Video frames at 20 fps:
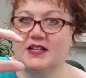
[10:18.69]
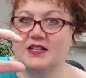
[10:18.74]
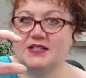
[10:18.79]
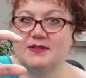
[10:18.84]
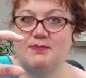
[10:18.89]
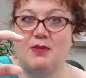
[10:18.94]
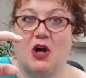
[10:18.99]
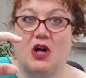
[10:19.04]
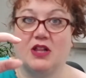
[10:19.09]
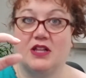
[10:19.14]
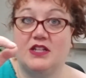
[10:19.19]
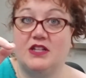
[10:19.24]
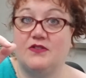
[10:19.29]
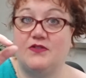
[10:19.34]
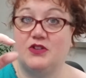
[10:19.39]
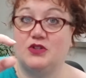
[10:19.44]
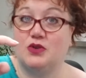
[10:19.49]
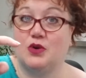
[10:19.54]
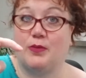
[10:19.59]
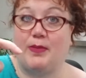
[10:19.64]
small
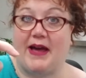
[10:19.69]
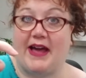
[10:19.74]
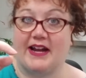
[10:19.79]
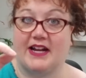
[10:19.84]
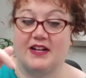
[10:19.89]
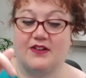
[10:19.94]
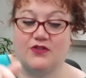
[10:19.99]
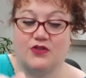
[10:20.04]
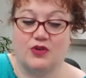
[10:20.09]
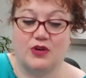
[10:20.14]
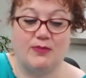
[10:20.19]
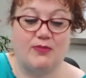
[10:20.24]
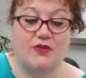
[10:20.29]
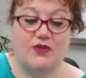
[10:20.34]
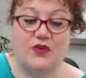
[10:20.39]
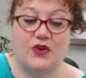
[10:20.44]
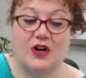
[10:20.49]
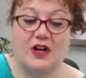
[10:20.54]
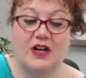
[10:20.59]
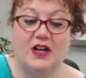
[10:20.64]
individual packet of 3
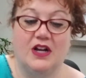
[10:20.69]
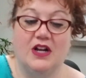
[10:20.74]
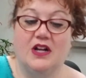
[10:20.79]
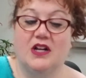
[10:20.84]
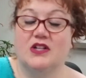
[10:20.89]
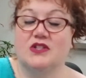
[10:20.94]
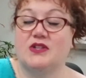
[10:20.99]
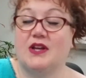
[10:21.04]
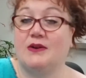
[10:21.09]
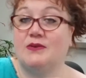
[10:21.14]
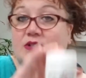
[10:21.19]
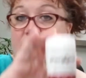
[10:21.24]
before. So I was